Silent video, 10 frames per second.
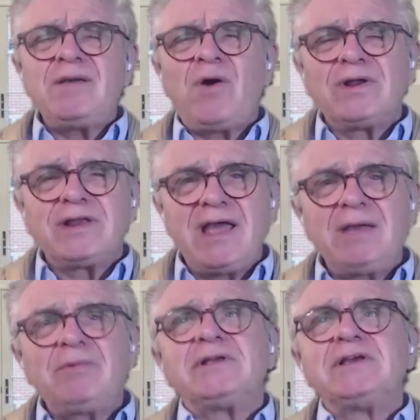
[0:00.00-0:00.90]
about what
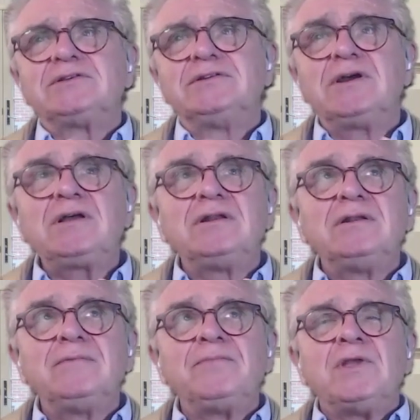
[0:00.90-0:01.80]
cable has done